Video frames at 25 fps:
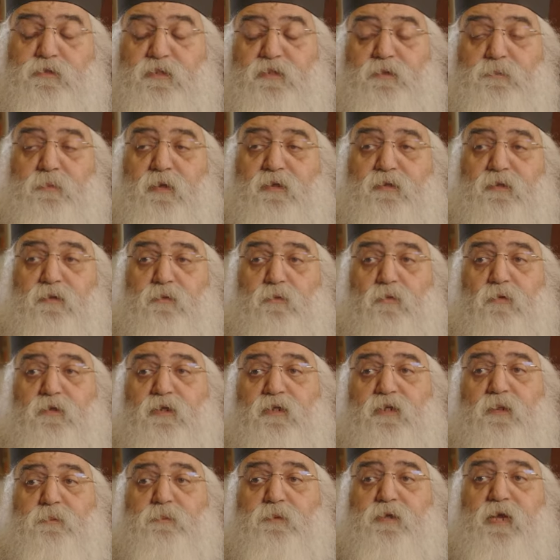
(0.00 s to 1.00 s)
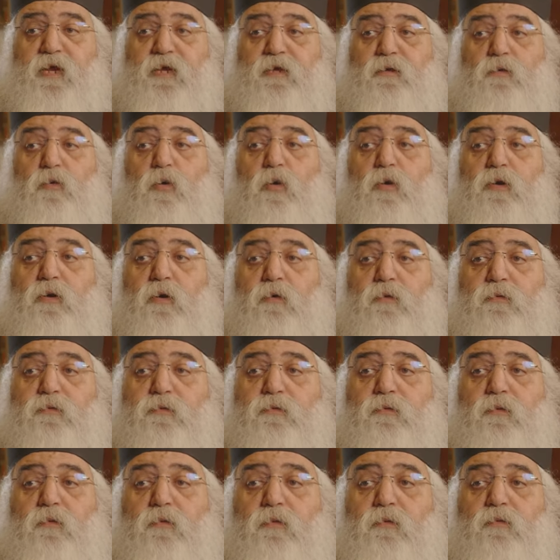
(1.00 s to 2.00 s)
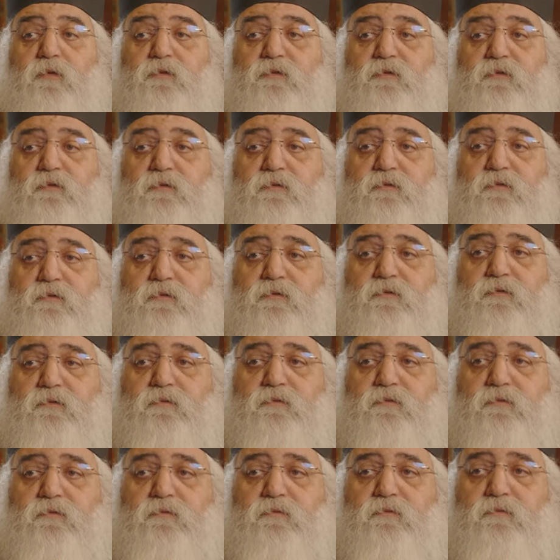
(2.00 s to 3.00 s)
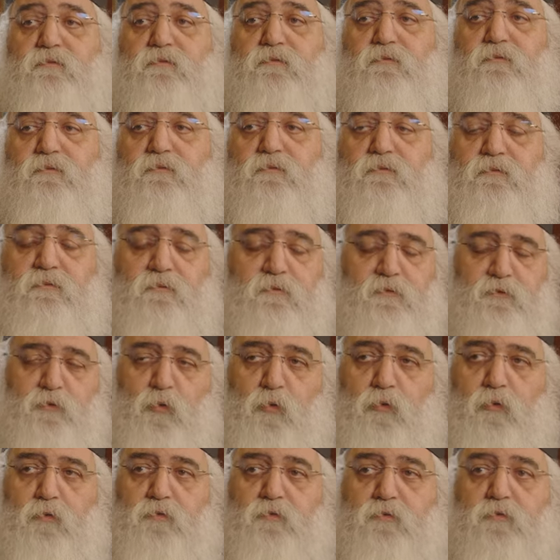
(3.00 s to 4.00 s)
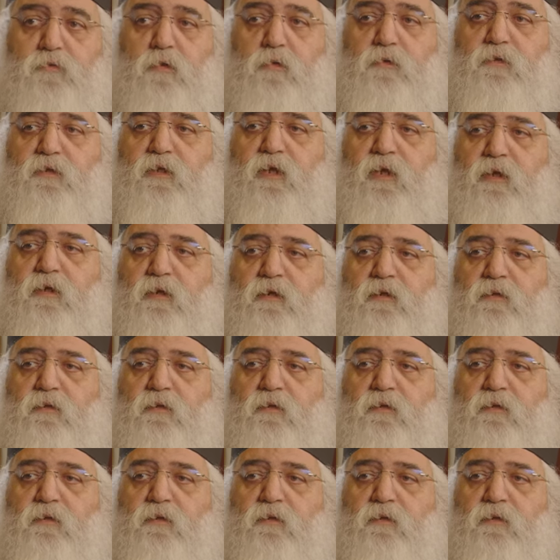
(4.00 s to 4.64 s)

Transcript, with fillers: I served there together with Saint Eumenius the